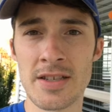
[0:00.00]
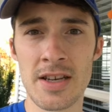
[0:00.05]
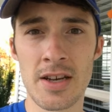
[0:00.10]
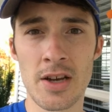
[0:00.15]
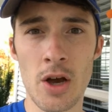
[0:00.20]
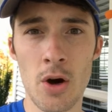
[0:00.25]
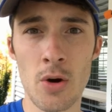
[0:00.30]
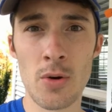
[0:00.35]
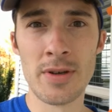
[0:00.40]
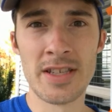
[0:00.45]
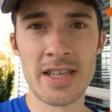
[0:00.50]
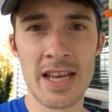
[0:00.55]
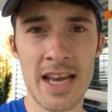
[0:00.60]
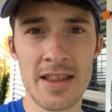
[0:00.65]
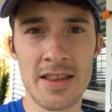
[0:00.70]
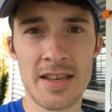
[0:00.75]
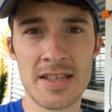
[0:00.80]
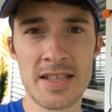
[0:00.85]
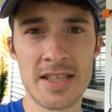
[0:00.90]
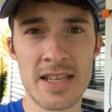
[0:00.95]
to go and
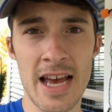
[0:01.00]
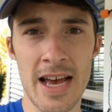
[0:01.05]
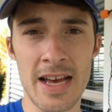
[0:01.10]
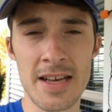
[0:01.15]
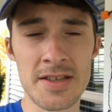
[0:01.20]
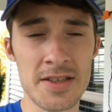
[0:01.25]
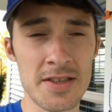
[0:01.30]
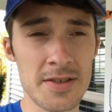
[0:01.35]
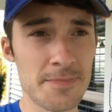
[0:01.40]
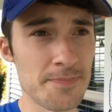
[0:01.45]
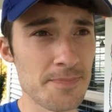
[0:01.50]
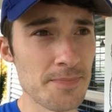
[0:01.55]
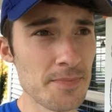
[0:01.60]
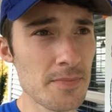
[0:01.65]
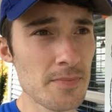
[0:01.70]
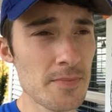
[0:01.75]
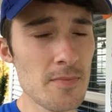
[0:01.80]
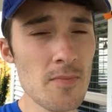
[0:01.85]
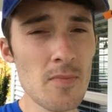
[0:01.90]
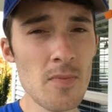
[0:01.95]
take this test,
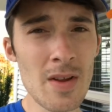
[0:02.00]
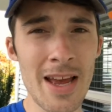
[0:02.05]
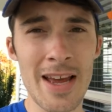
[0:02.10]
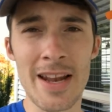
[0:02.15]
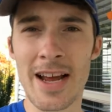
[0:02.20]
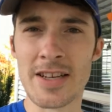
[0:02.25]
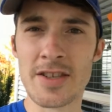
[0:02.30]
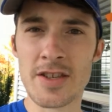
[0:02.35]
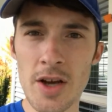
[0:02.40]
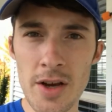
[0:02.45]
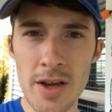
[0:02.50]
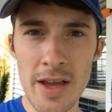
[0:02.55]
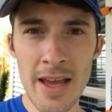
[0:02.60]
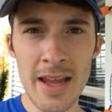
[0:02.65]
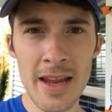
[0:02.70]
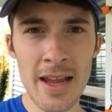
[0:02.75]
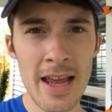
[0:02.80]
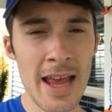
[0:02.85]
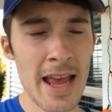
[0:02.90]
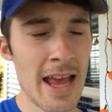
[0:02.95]
and I took
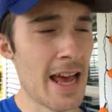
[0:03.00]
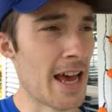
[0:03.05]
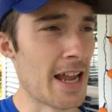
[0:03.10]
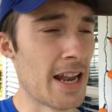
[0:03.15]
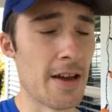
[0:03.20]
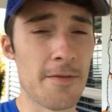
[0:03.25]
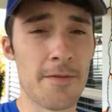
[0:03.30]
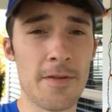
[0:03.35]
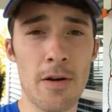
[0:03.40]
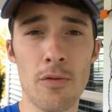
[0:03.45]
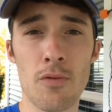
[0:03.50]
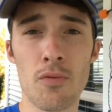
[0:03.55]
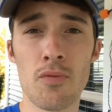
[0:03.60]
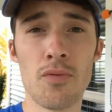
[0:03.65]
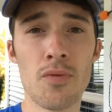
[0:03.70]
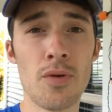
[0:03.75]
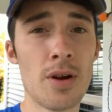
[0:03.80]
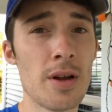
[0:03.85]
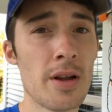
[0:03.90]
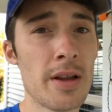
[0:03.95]
it, and I felt
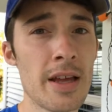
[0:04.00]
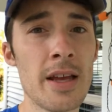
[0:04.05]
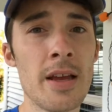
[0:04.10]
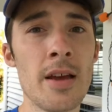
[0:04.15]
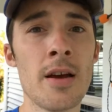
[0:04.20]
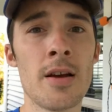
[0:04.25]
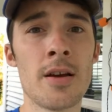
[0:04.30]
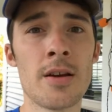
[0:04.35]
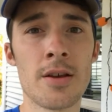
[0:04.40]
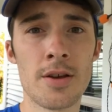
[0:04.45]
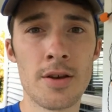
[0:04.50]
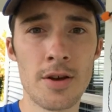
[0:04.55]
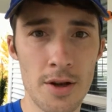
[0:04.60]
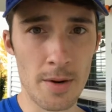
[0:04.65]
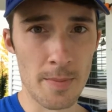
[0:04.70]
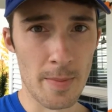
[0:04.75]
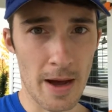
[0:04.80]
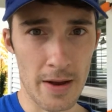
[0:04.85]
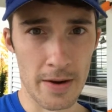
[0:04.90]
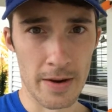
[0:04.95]
really good
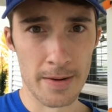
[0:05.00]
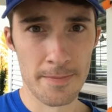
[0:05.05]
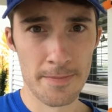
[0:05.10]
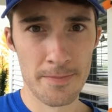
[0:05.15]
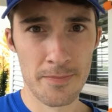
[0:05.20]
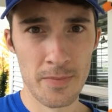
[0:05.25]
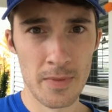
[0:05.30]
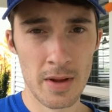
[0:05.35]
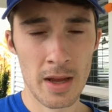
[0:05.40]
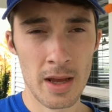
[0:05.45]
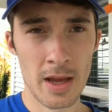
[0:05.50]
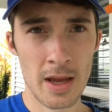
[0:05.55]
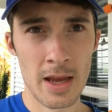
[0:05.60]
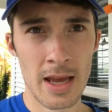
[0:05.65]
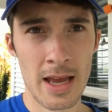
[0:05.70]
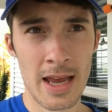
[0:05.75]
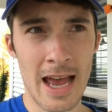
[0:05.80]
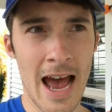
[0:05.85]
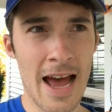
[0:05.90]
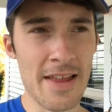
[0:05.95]
about it.
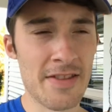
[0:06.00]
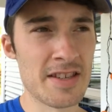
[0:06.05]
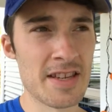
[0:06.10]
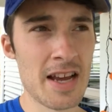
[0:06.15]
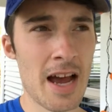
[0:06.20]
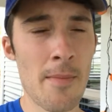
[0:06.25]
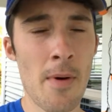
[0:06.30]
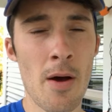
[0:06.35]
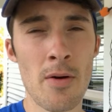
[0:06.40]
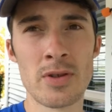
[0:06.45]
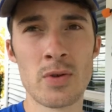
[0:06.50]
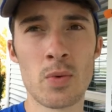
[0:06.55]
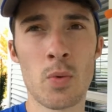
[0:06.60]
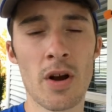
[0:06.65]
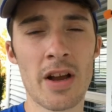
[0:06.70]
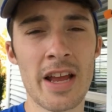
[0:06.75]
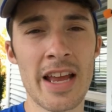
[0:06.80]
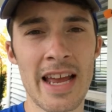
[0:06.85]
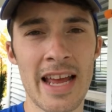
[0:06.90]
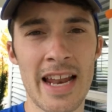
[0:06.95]
At the time, I was
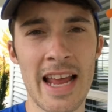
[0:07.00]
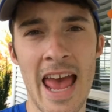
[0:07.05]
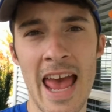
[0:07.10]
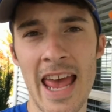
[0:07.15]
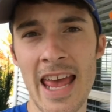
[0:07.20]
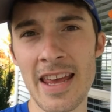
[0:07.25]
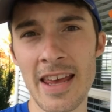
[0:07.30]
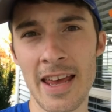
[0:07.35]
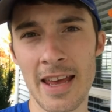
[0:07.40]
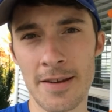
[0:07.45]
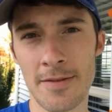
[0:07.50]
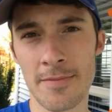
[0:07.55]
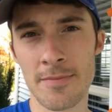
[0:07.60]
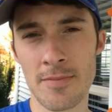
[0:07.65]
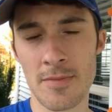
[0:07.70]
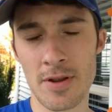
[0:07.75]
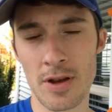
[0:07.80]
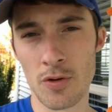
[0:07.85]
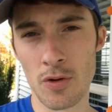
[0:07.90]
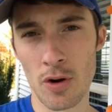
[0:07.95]
working at Hagen,
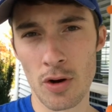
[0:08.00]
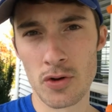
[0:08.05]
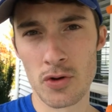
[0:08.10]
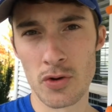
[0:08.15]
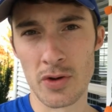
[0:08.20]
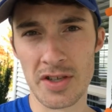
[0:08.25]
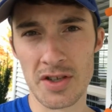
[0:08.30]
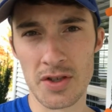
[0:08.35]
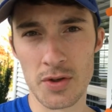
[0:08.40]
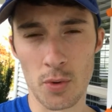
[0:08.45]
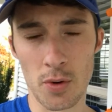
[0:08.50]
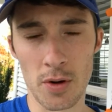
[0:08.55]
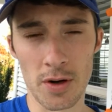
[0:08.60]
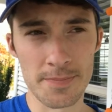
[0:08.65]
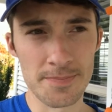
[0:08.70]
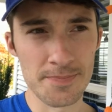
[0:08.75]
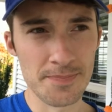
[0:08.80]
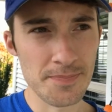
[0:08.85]
the grocery store,